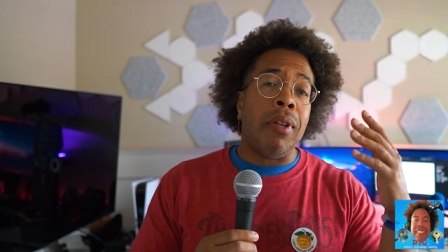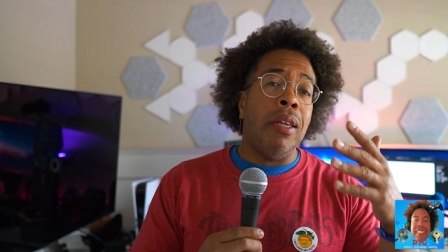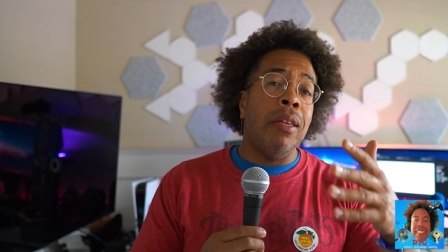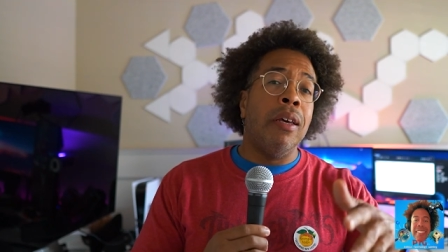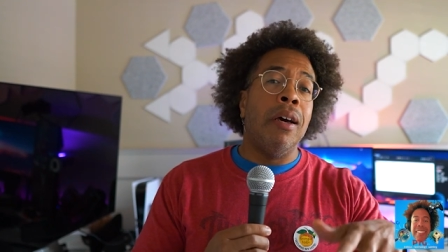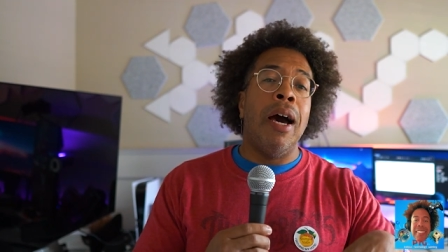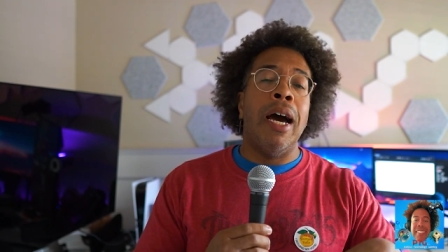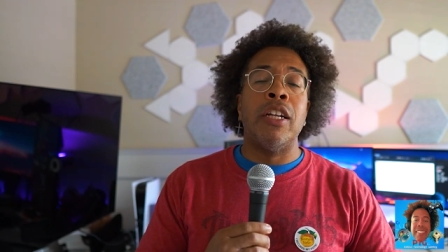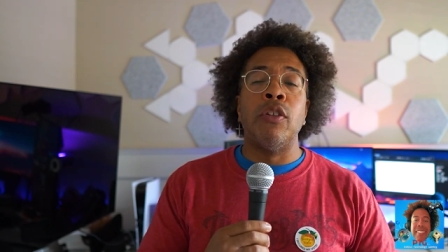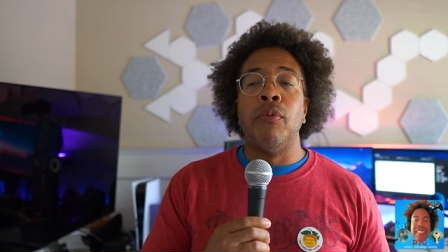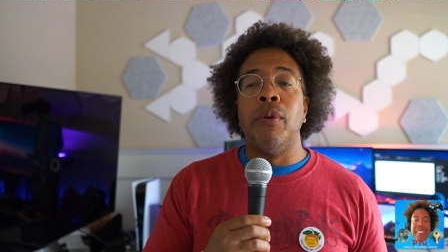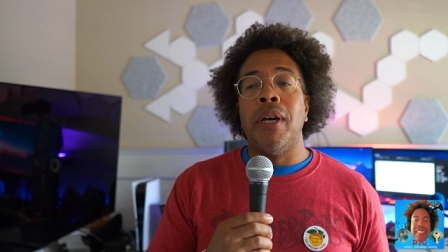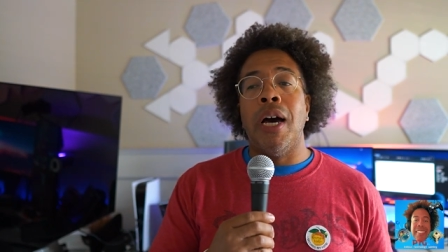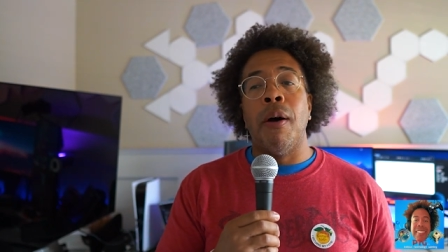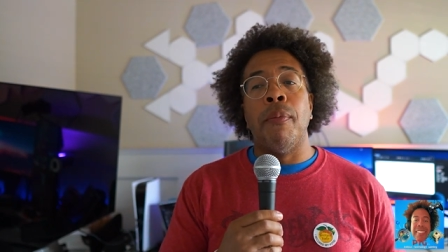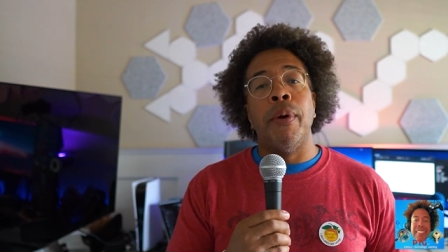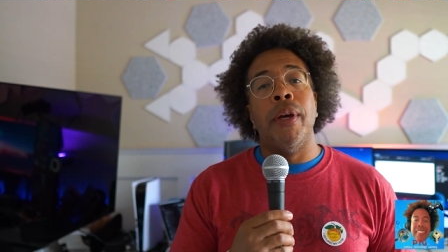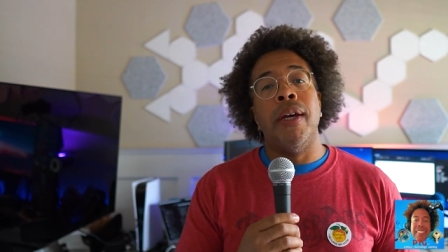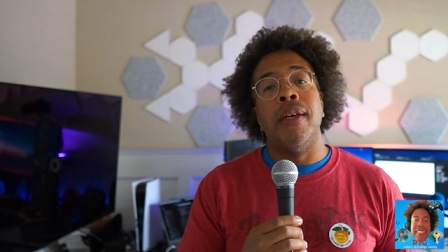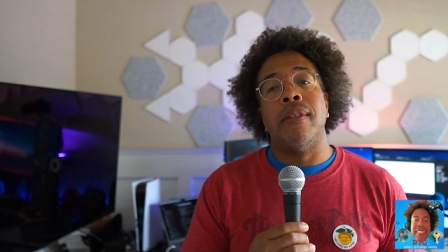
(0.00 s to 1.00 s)
yeah, I just want to
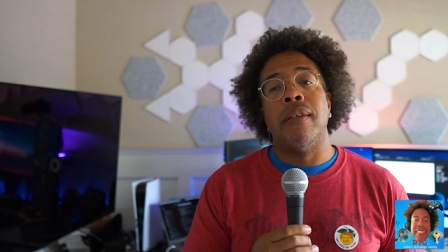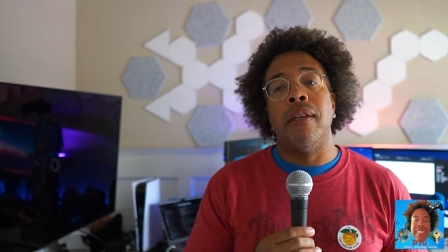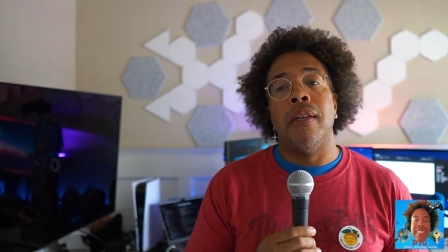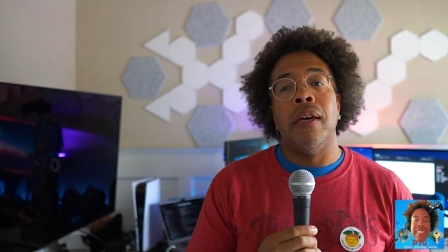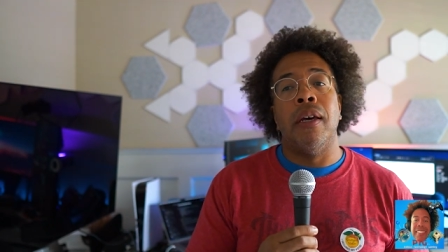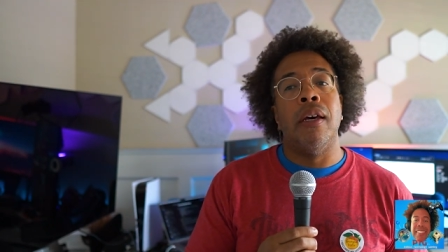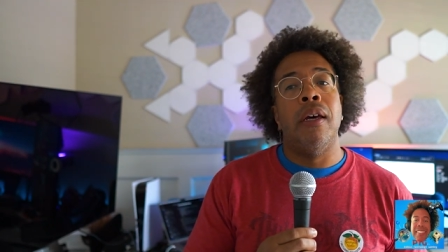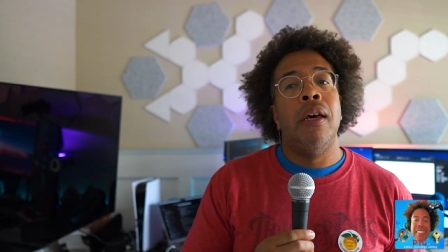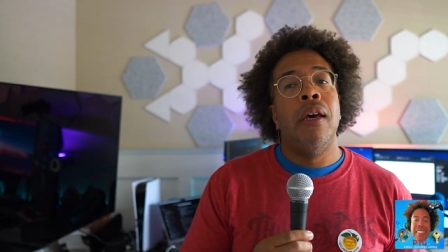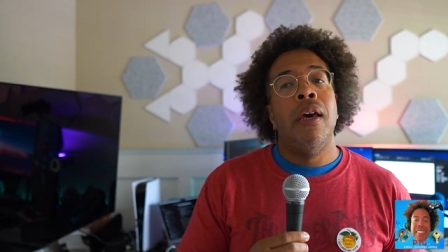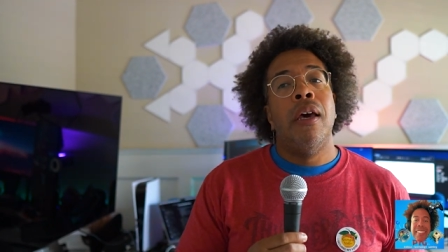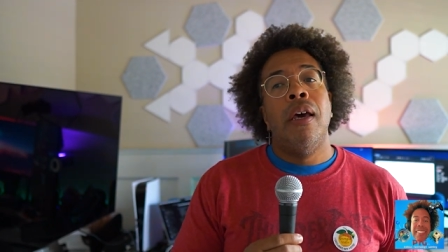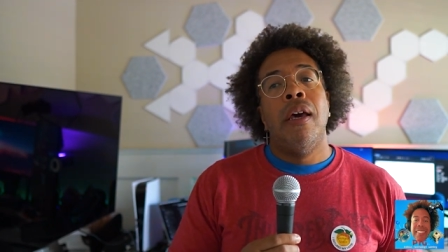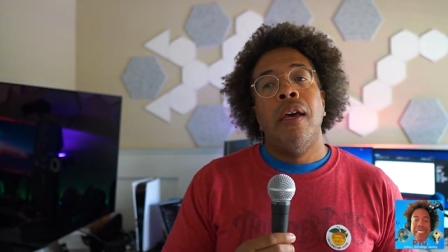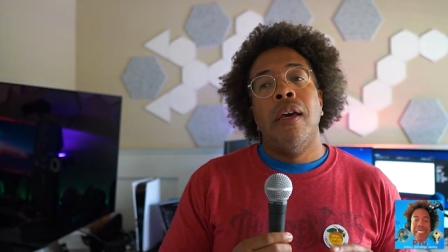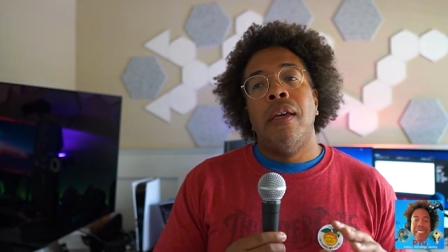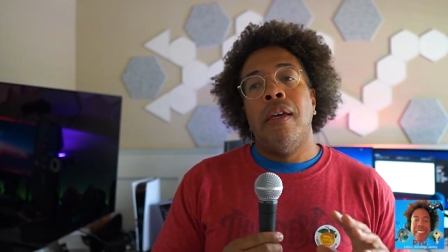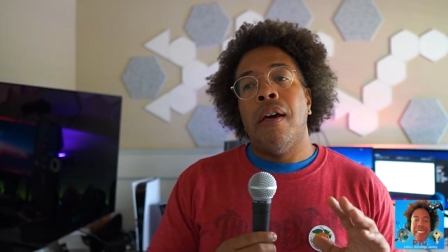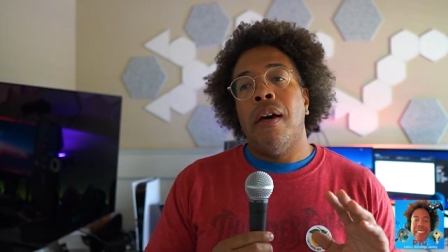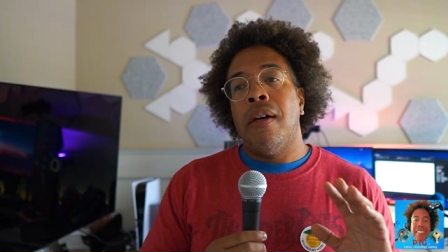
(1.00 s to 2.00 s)
hop in here and say that,
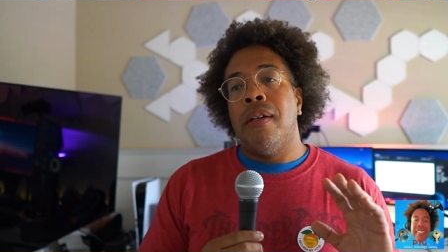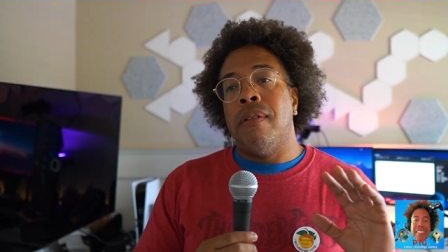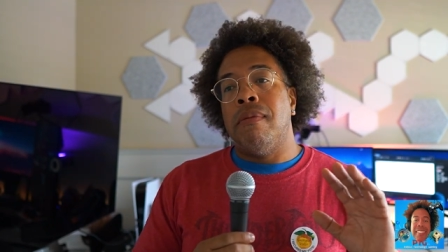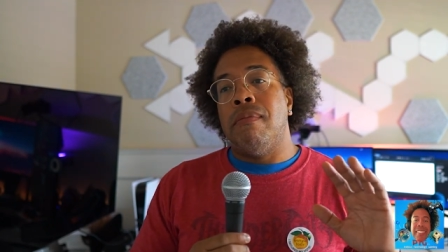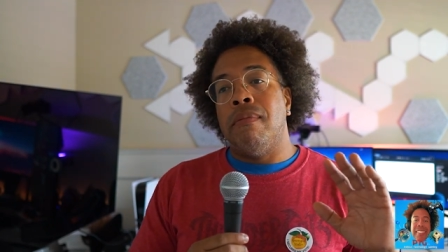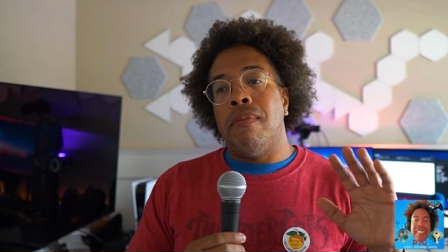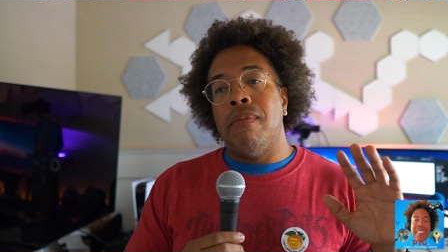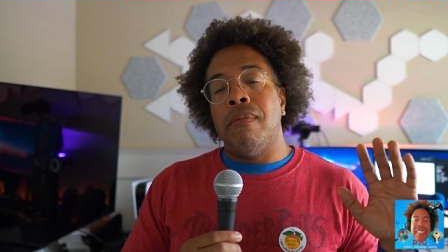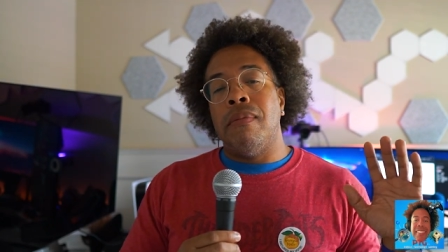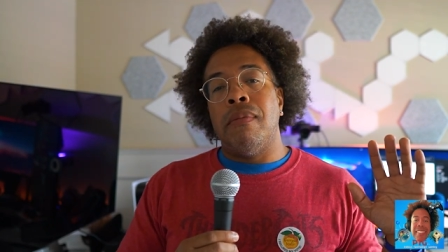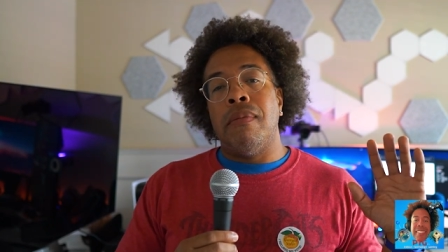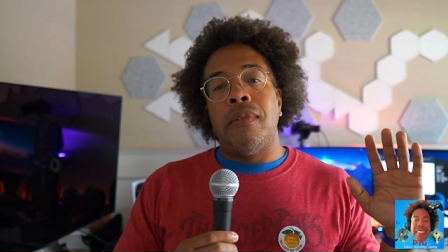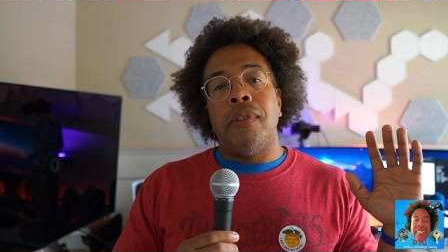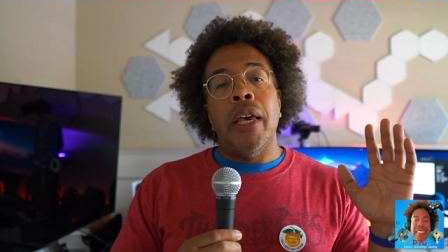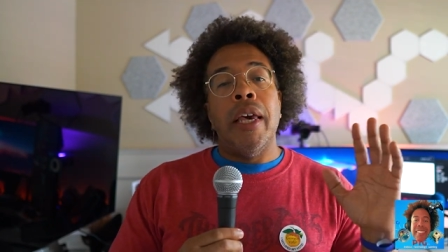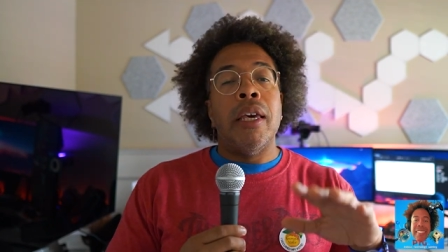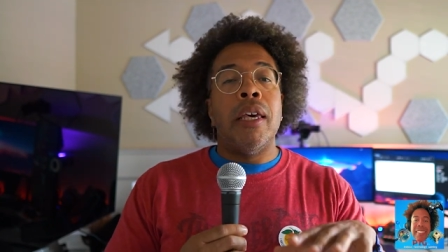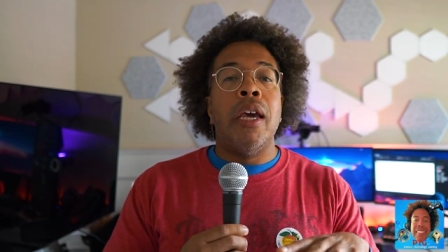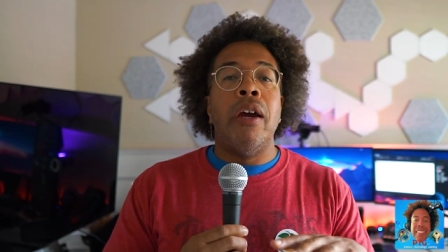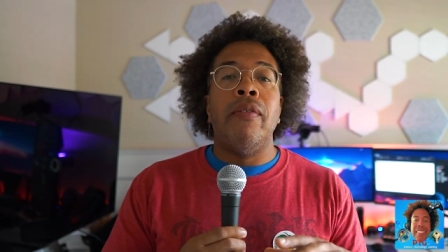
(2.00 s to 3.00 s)
y'all
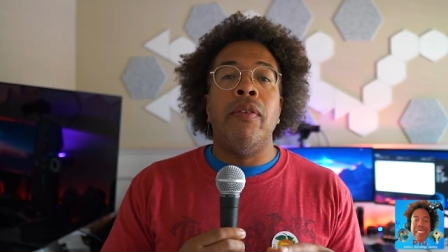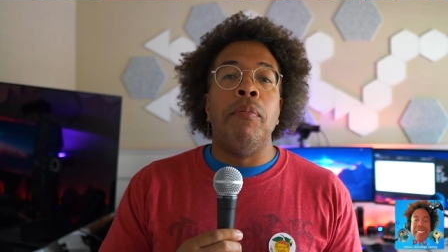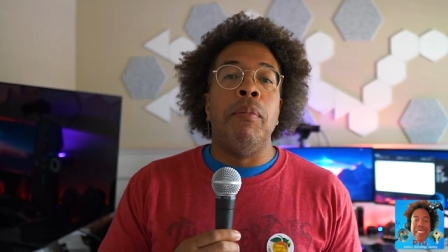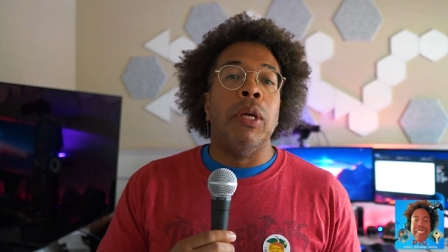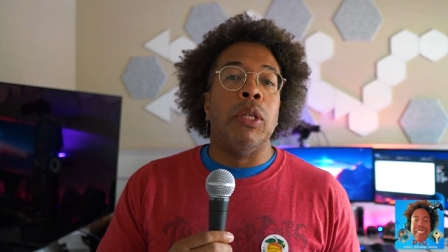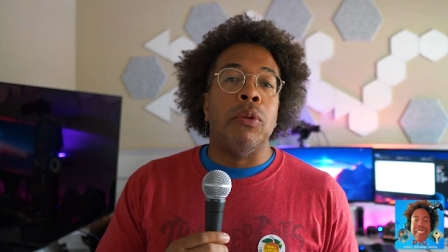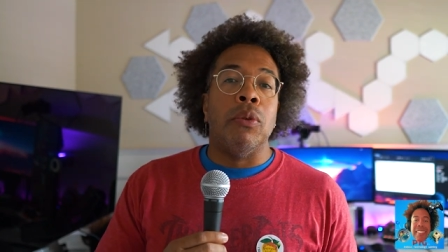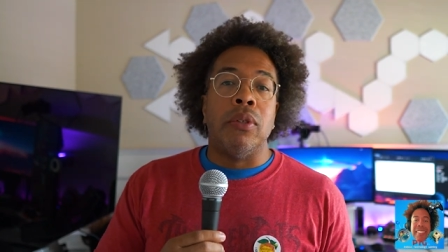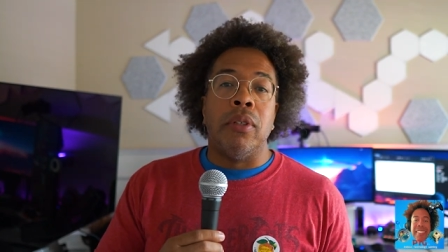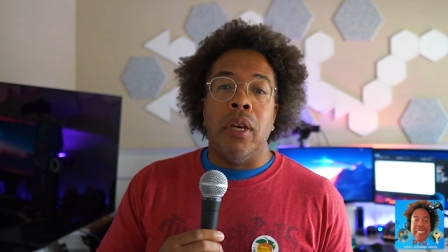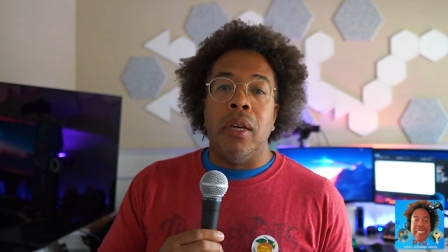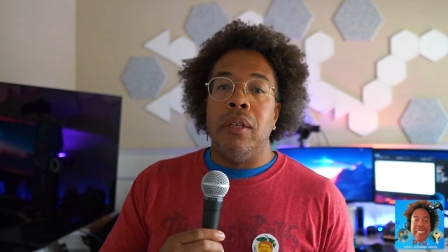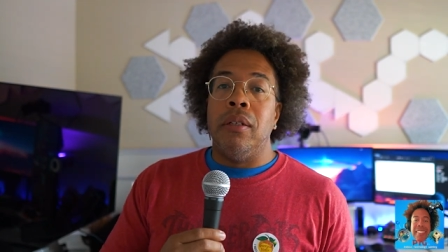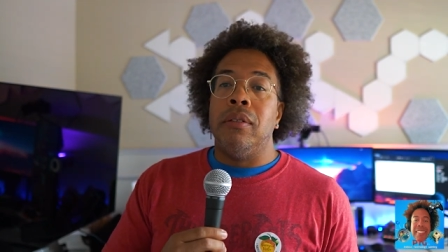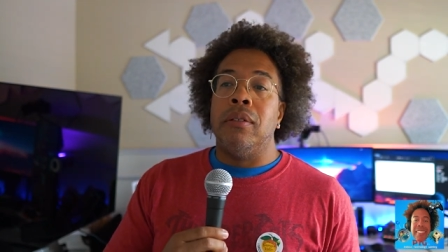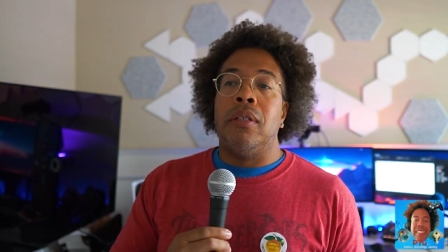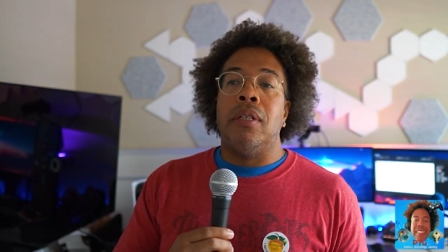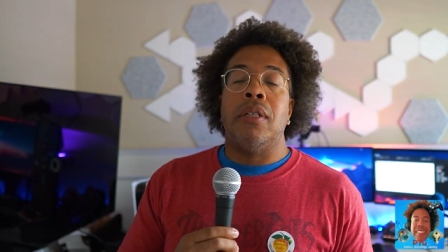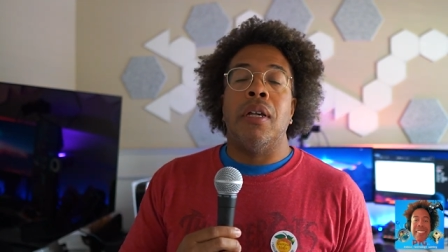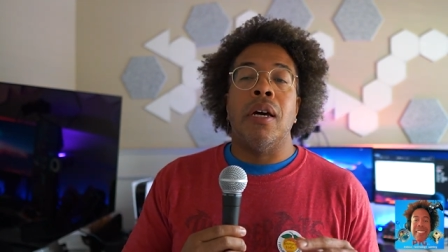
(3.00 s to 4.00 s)
take care of your mental state.
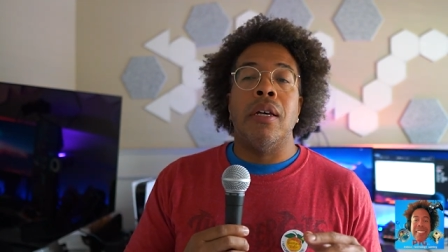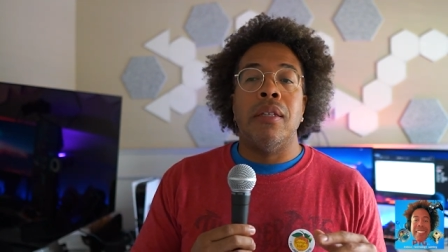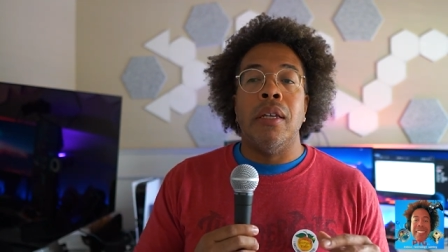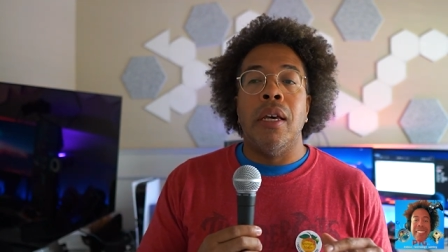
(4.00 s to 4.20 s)
Because like I